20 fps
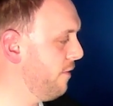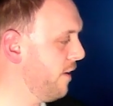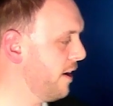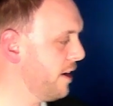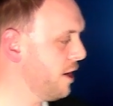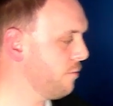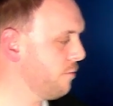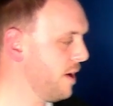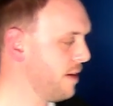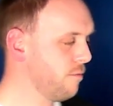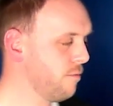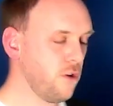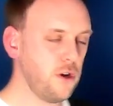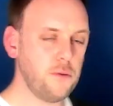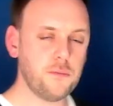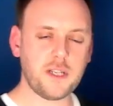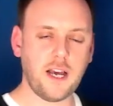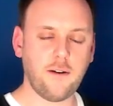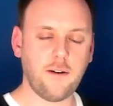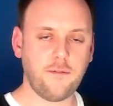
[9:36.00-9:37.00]
I can rent
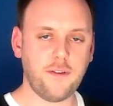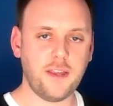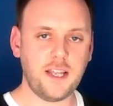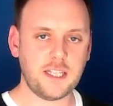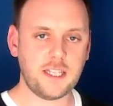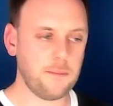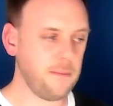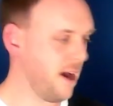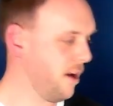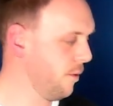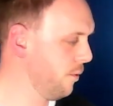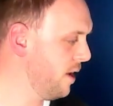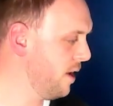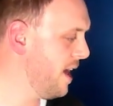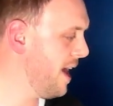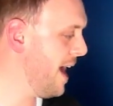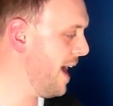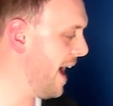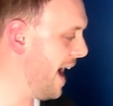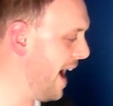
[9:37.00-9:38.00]
rooms out for this amount,
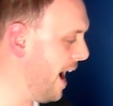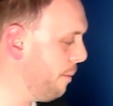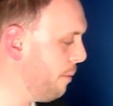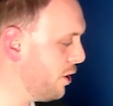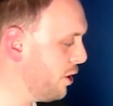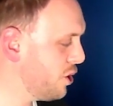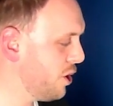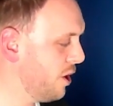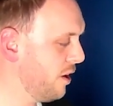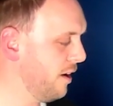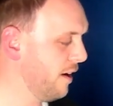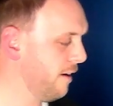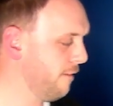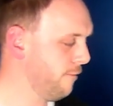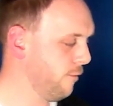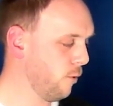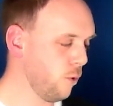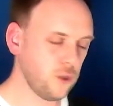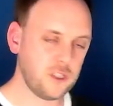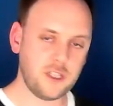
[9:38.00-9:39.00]
how much can I
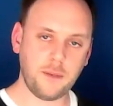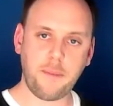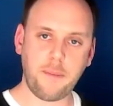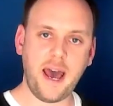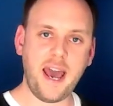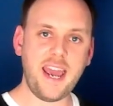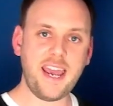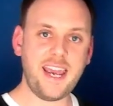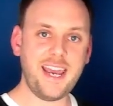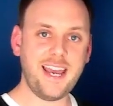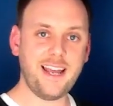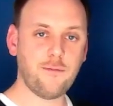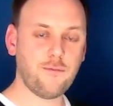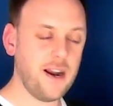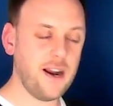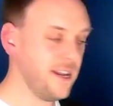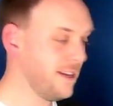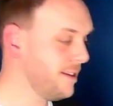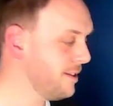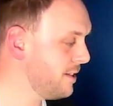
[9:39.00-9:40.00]
afford to pay in
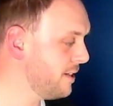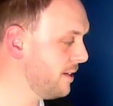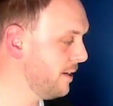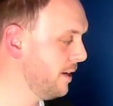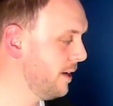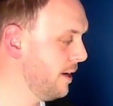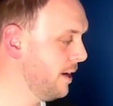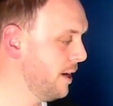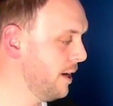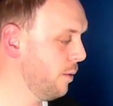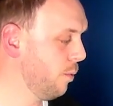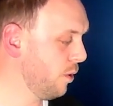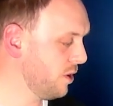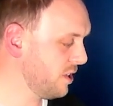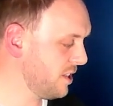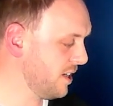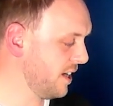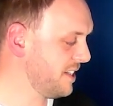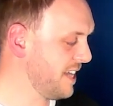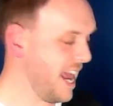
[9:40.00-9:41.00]
rent
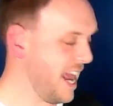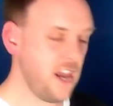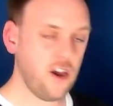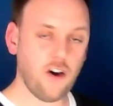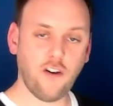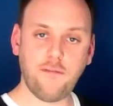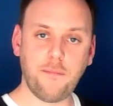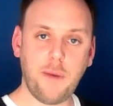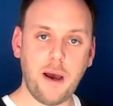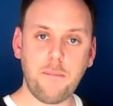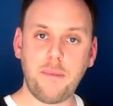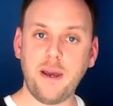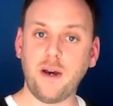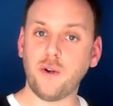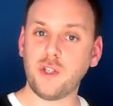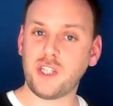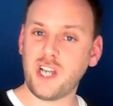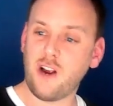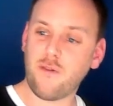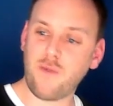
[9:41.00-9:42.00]
once I take off my
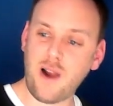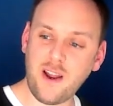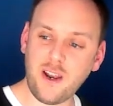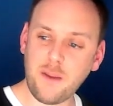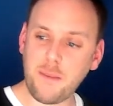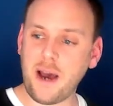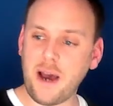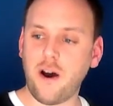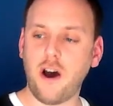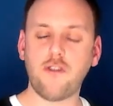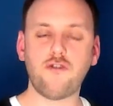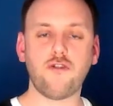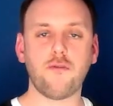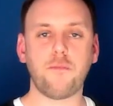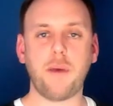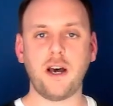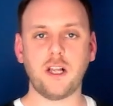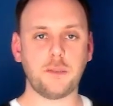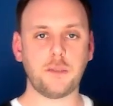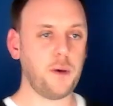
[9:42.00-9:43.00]
bills at around about
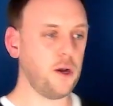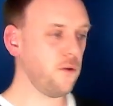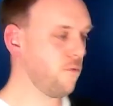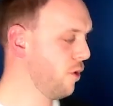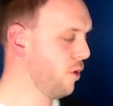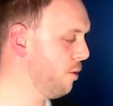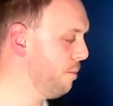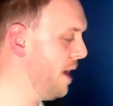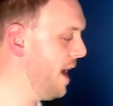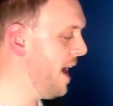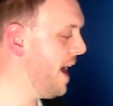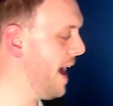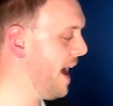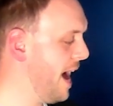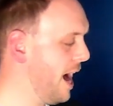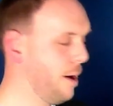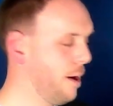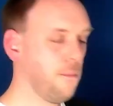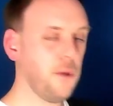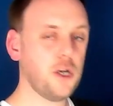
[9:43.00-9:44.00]
£100 per room?
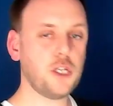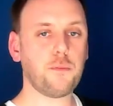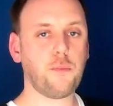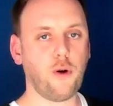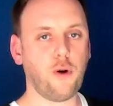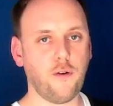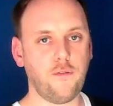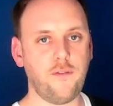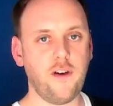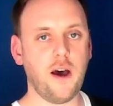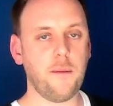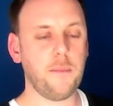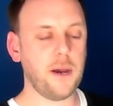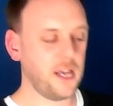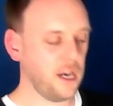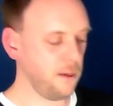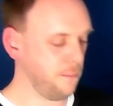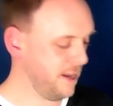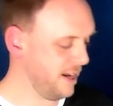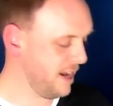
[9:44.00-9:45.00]
How much profit am I
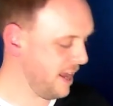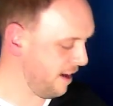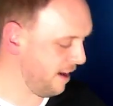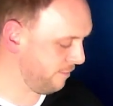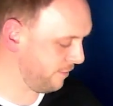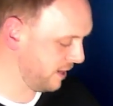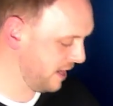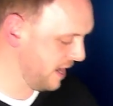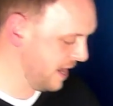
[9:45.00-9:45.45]
going to be left?